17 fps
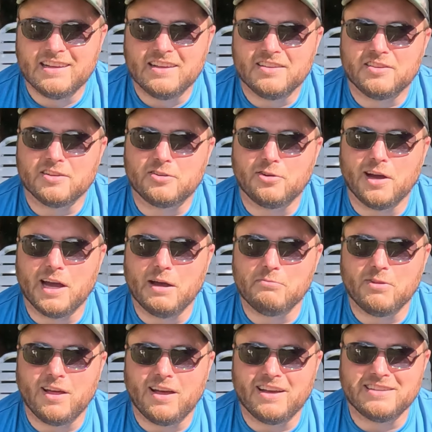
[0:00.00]
the crab
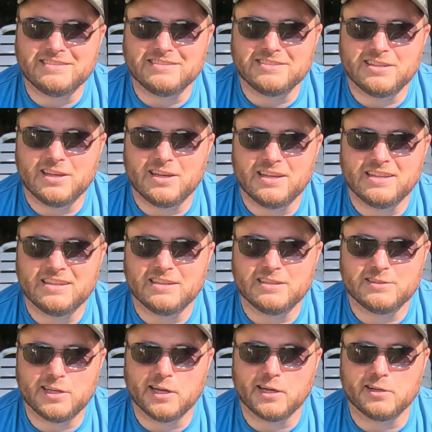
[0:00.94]
lines
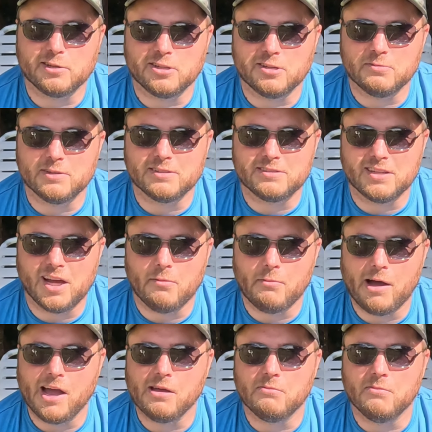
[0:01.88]
take a little bit of time.
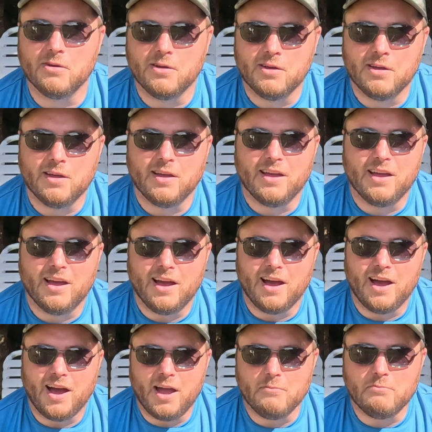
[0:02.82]
I
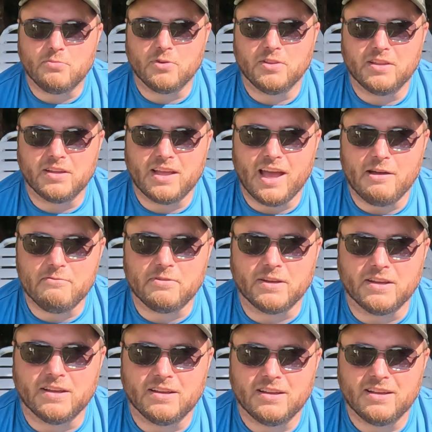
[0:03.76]
am breathing heavy.
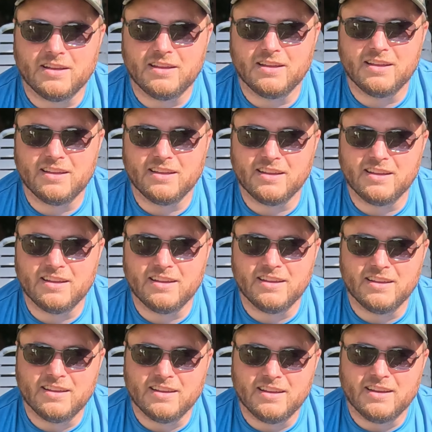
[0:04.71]

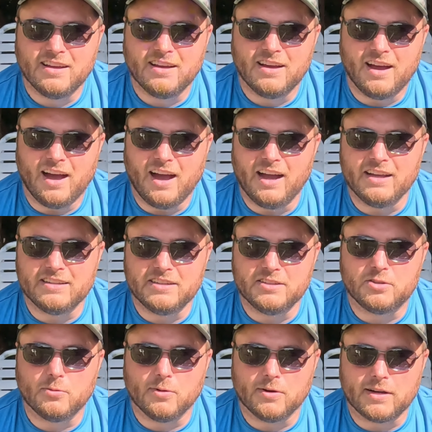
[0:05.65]
I need
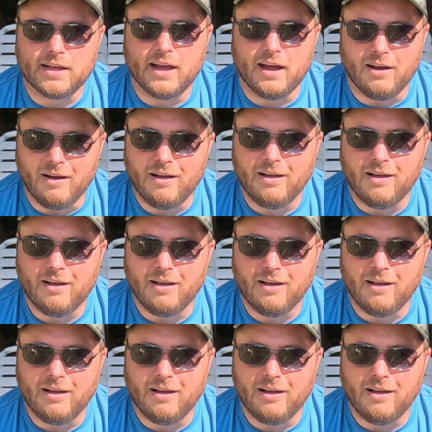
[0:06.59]
to work out.